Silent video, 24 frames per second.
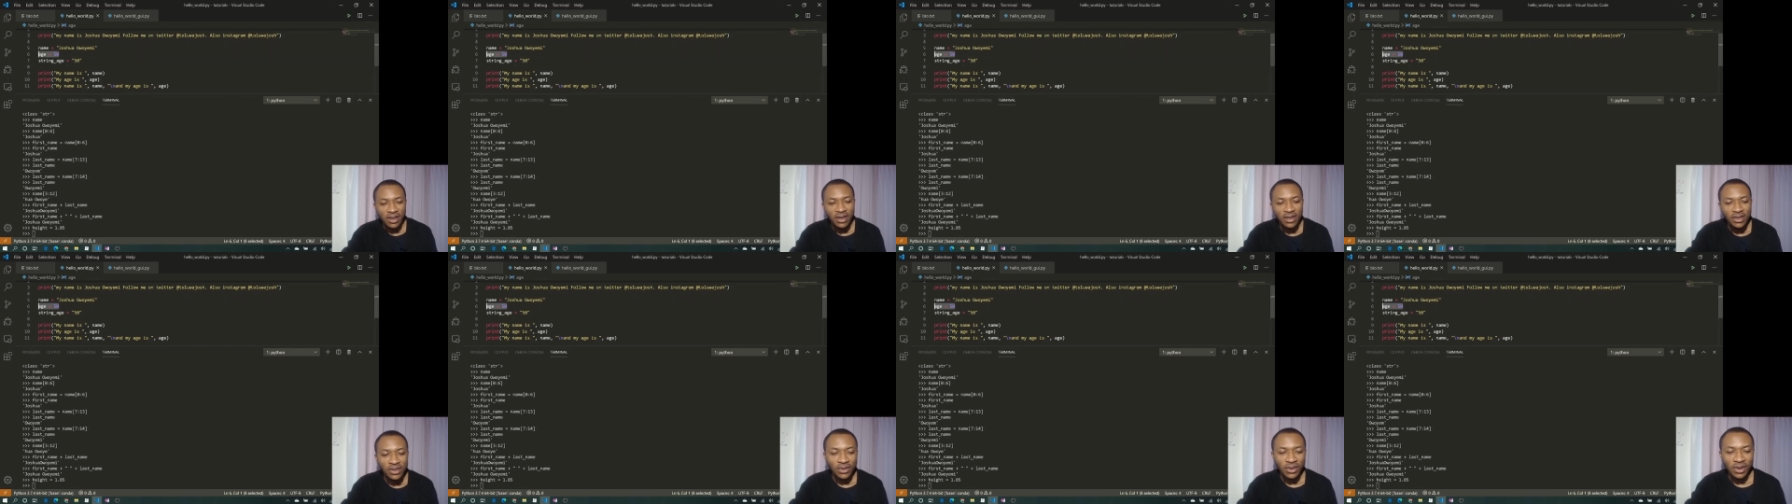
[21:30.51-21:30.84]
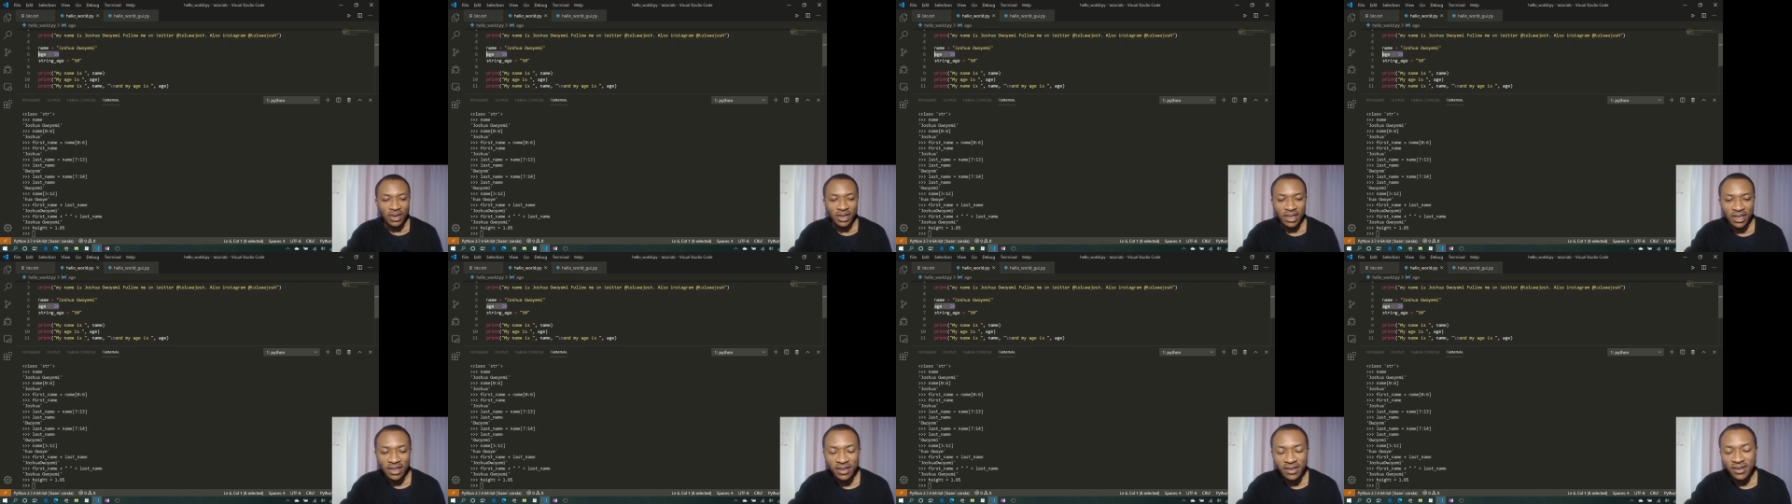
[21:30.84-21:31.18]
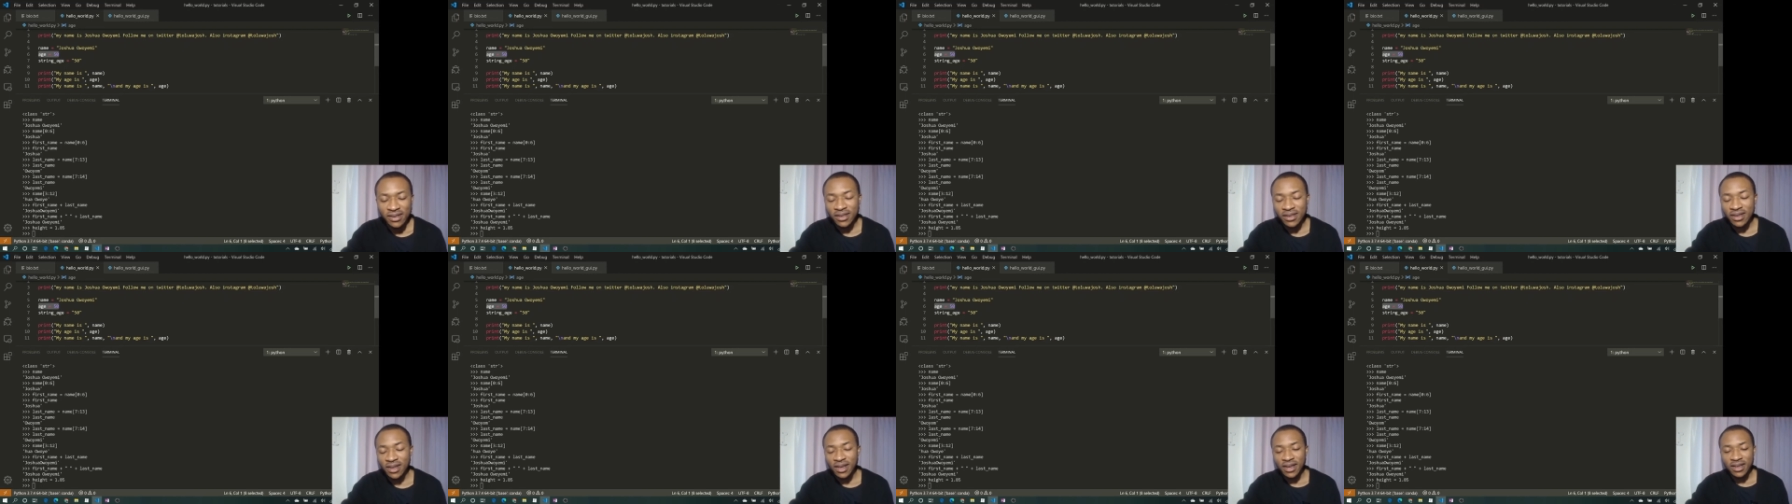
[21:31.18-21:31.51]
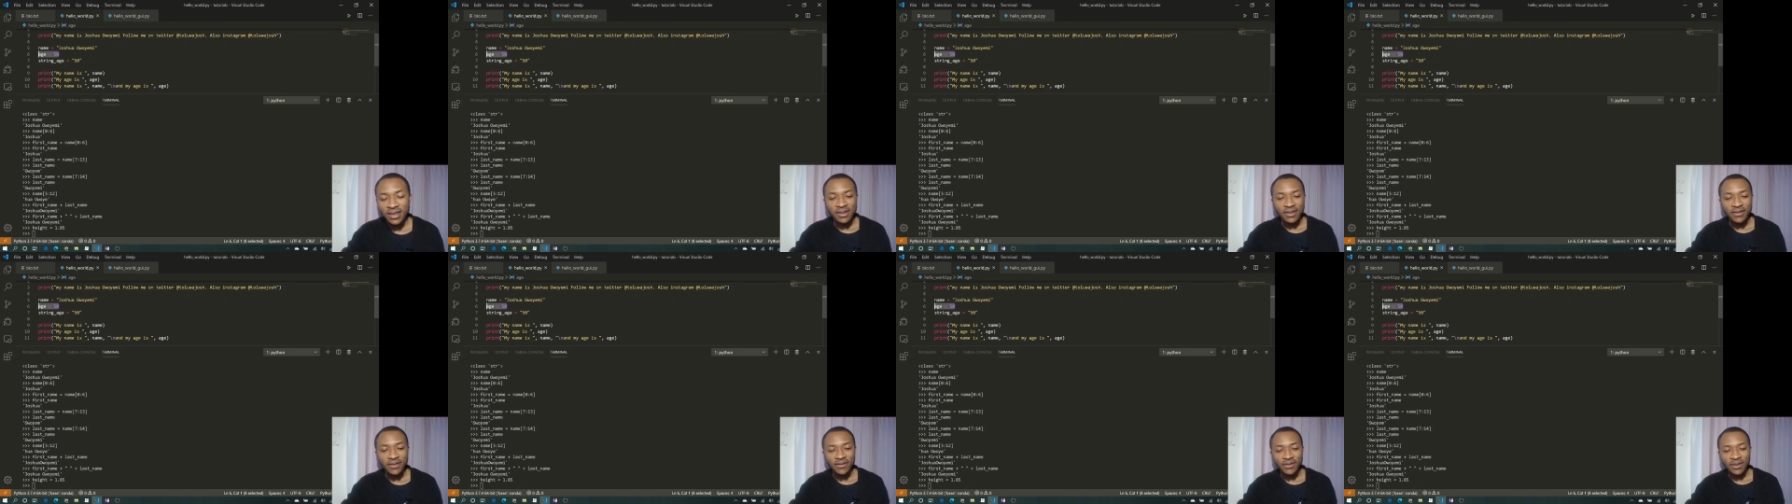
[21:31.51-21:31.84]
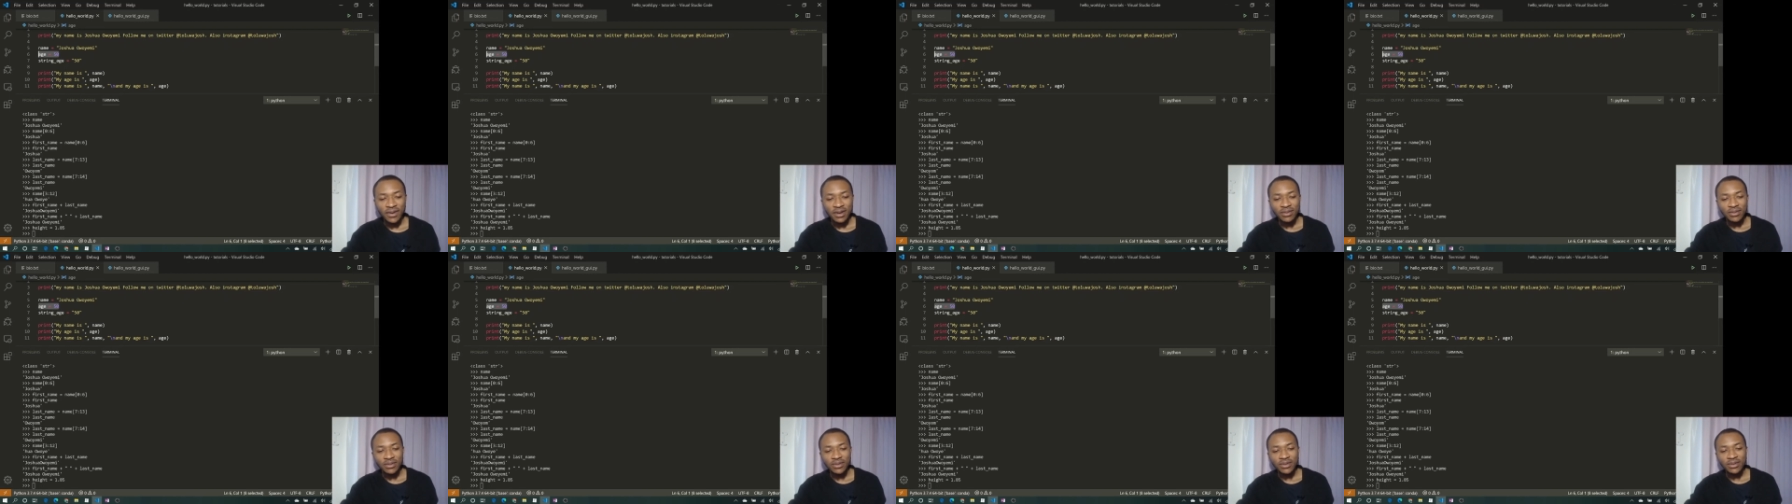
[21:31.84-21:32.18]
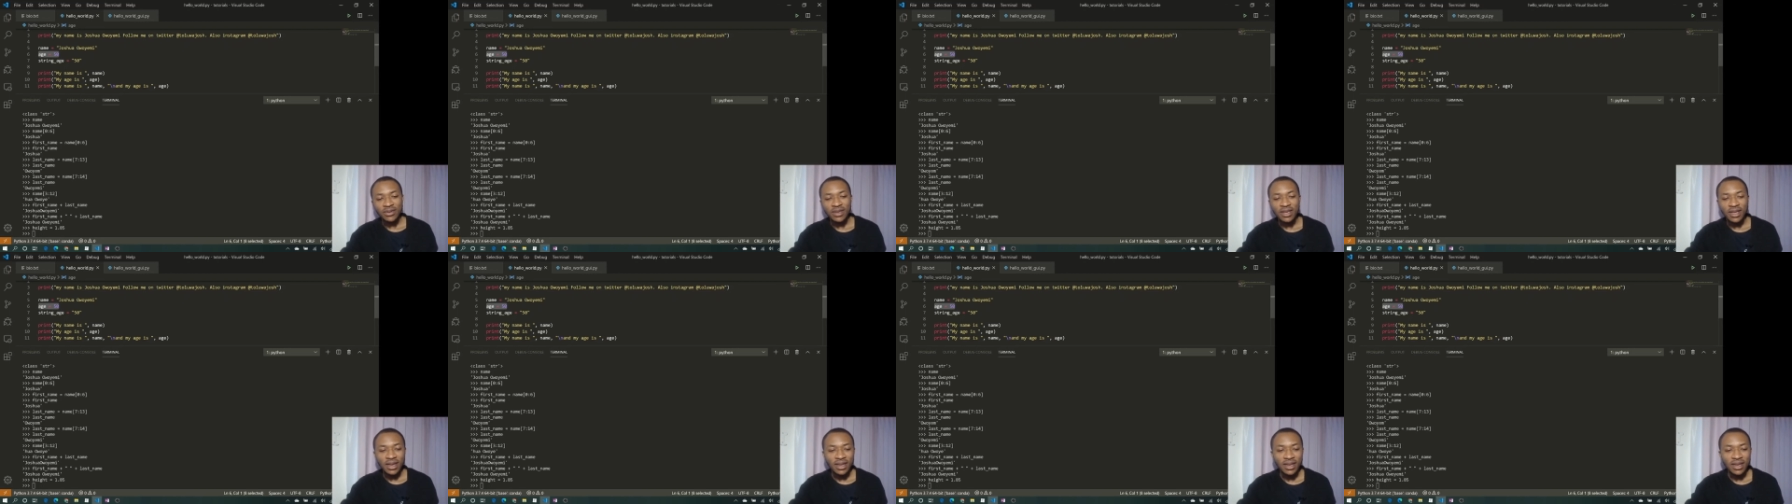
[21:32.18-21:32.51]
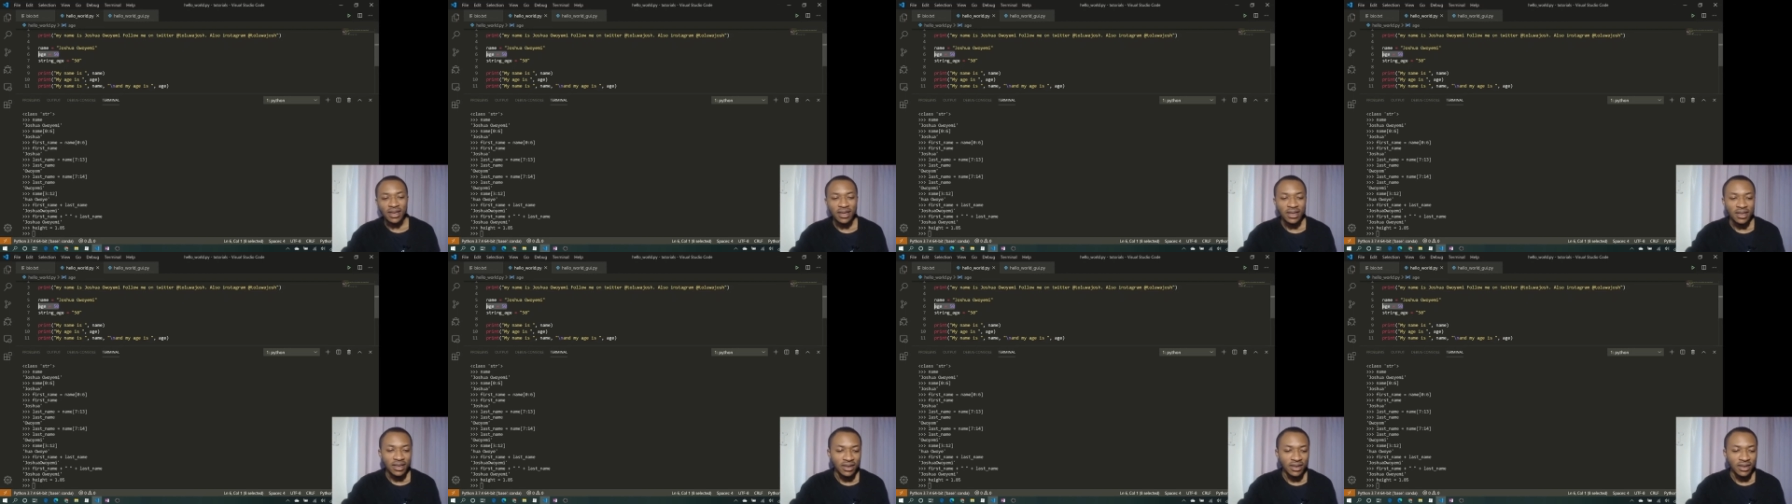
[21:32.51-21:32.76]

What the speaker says: So an integer is a variable that